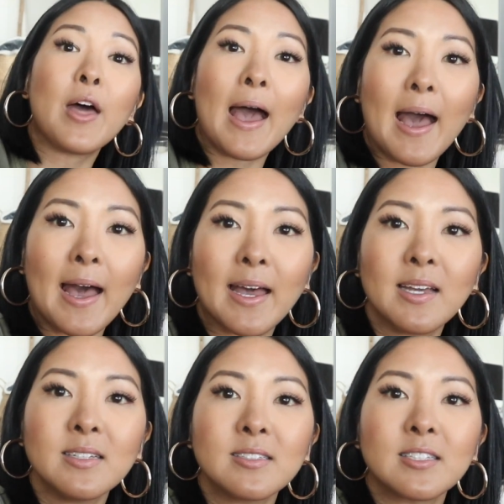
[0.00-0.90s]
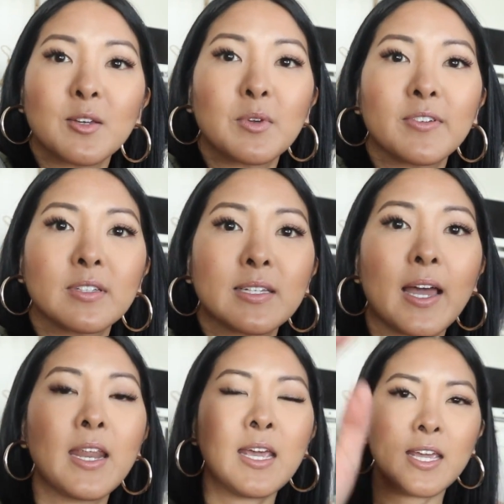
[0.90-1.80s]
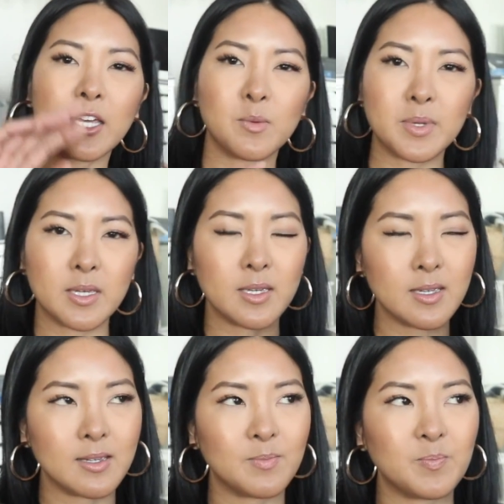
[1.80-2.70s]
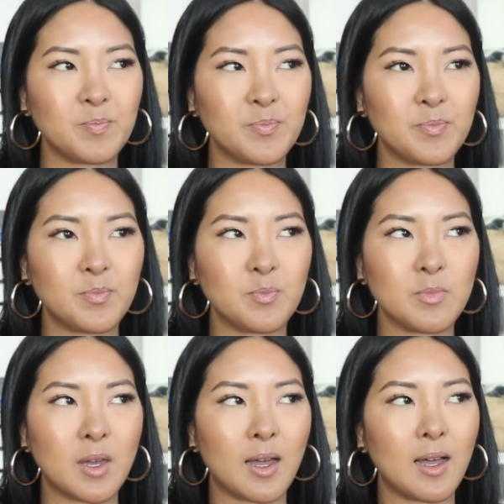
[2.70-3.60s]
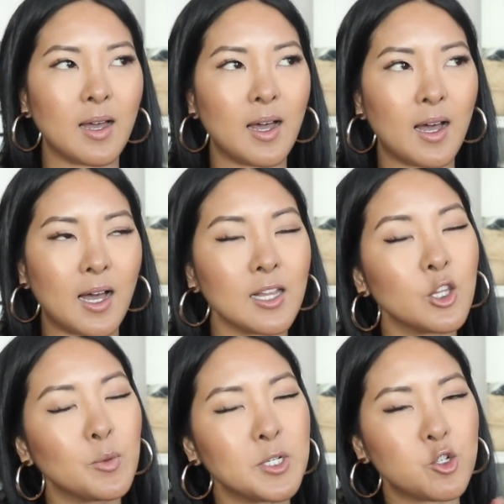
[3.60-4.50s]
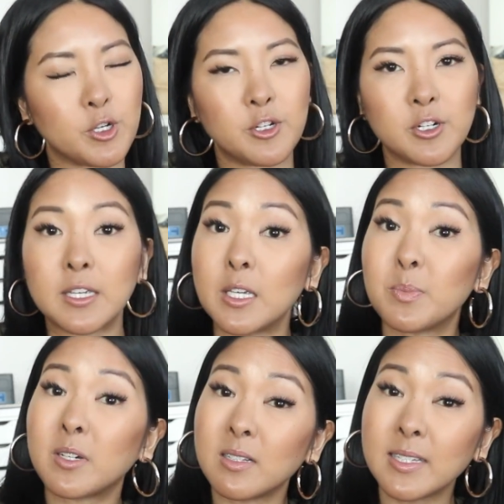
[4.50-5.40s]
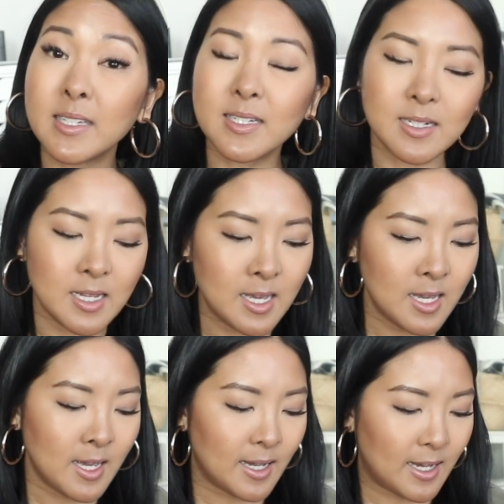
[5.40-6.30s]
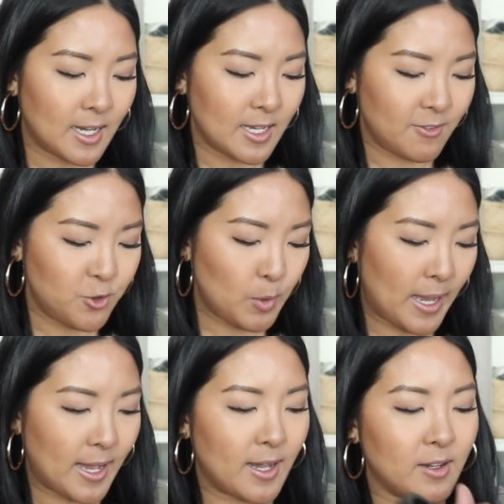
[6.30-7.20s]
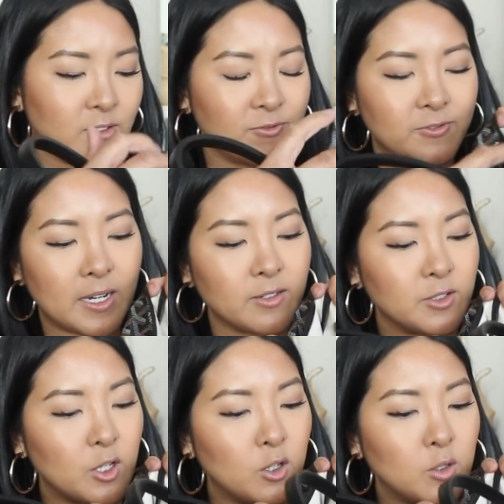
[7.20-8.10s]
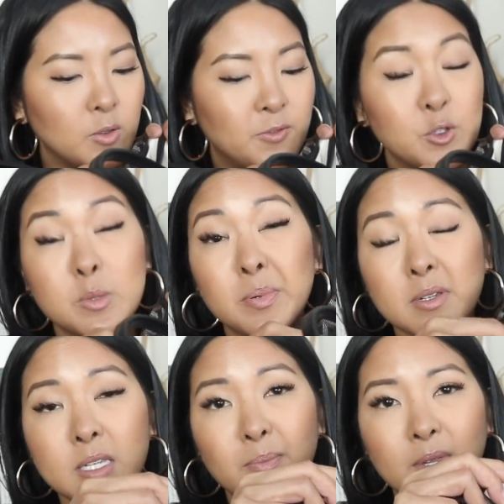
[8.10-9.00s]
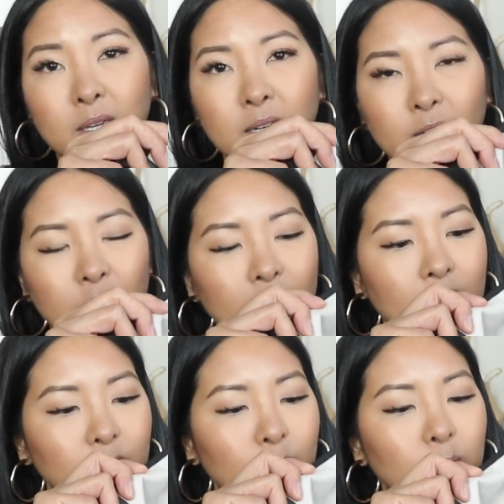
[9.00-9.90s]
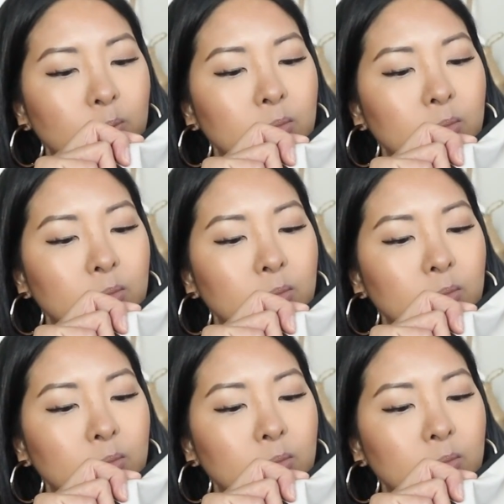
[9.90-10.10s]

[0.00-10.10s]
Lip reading: that, let me fix that, it can be a little bit trickier to keep clean. If you have, I don't know, if you spill something in here, then you